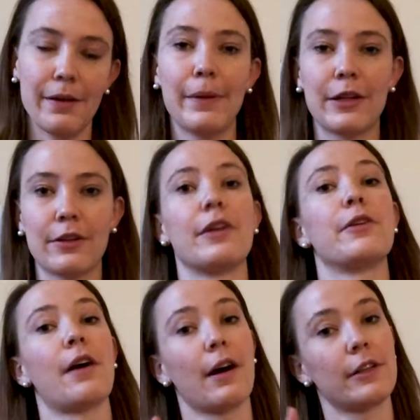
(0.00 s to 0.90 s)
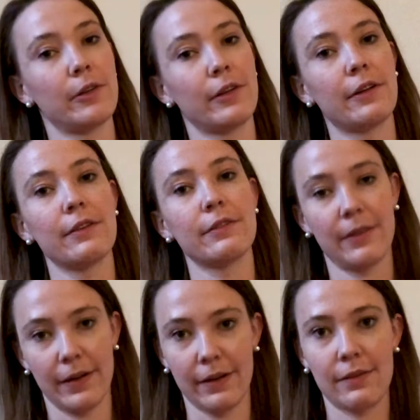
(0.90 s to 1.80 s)
make sure you talk to an adult
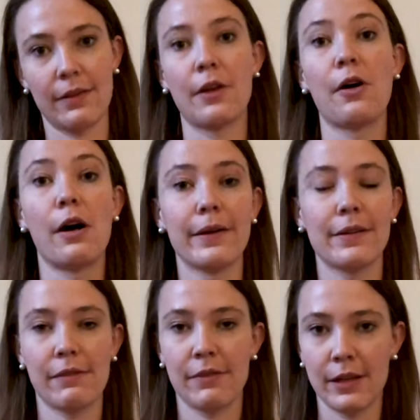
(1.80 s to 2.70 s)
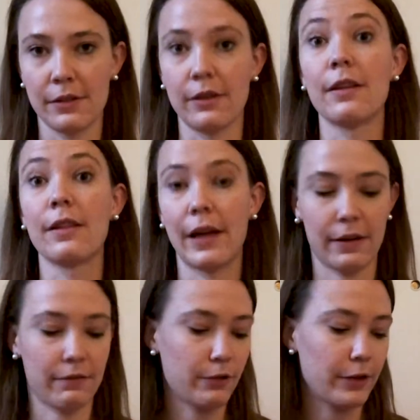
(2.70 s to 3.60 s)
first and always have the adult light
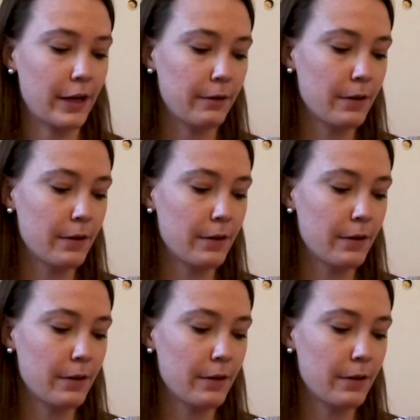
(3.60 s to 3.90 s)
it for you.